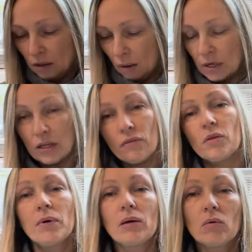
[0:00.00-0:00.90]
I'm going to go for the
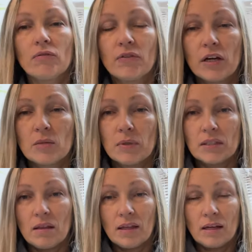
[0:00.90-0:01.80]
pink one first because
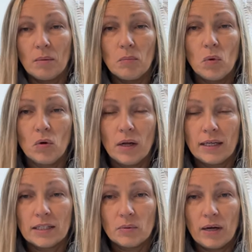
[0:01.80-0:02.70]
I think I'm more
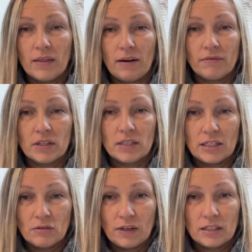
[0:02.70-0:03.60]
likely to wear that for the
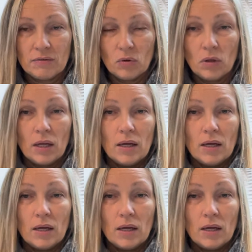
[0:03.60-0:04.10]
Stitch Festival,